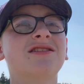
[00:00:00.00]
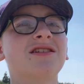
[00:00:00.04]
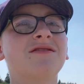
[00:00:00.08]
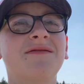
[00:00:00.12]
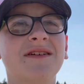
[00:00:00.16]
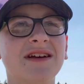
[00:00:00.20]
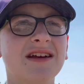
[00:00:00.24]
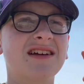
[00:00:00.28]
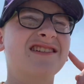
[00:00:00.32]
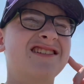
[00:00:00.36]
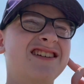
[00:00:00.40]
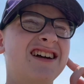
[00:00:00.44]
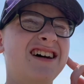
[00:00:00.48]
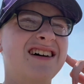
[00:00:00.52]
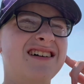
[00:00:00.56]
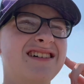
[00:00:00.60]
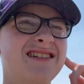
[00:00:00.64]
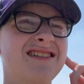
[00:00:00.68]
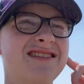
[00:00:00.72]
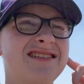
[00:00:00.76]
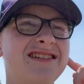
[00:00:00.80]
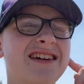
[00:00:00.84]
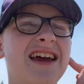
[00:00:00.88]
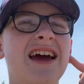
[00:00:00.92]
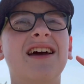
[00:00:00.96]
I think it's that.
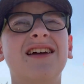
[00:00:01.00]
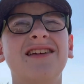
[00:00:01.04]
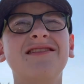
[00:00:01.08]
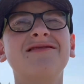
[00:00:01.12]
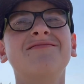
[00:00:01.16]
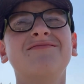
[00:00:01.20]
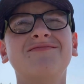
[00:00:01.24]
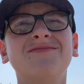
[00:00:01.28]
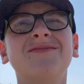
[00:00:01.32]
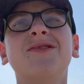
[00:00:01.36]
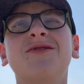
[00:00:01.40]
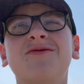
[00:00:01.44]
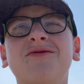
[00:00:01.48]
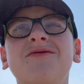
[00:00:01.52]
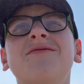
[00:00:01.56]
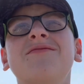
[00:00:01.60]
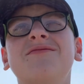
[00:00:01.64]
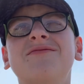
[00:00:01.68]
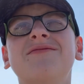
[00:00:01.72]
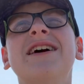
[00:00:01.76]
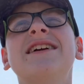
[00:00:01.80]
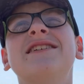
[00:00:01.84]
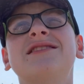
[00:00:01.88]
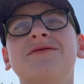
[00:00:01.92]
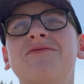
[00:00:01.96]
Yeah,
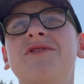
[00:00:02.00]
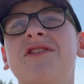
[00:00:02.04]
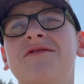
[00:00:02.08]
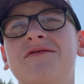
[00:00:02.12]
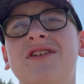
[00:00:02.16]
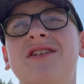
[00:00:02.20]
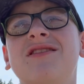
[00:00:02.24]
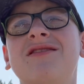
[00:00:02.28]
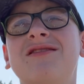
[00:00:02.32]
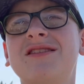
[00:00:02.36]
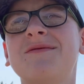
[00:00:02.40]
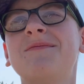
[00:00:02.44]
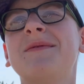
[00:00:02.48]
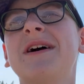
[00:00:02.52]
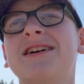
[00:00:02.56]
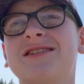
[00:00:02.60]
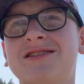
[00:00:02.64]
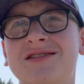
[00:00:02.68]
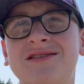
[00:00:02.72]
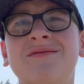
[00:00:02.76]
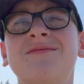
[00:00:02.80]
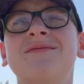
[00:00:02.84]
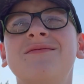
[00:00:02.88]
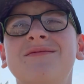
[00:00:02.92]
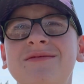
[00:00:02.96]
Raging River Splash.
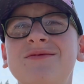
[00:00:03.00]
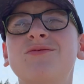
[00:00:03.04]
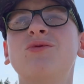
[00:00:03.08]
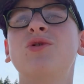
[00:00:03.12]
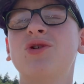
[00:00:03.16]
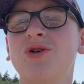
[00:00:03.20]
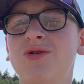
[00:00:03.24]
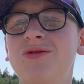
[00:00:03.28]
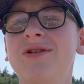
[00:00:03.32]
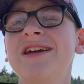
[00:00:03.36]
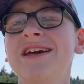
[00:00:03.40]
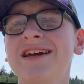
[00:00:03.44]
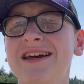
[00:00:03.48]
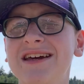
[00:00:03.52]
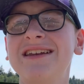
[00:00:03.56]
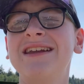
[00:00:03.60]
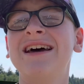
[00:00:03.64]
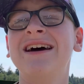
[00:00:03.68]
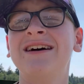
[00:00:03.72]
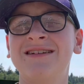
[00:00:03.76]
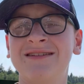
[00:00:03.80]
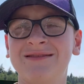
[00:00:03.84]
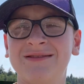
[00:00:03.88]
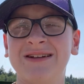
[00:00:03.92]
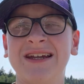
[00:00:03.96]
We're calling it
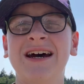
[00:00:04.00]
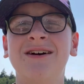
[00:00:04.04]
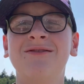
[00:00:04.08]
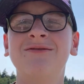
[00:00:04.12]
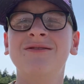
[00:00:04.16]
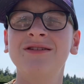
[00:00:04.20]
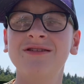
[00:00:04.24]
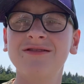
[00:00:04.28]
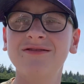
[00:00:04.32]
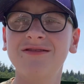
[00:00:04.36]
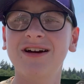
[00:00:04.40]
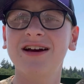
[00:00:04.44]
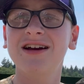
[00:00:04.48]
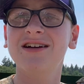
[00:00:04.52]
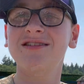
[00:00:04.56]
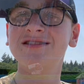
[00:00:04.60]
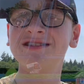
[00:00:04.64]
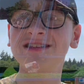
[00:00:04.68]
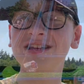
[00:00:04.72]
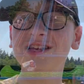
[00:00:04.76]
now. Alright, see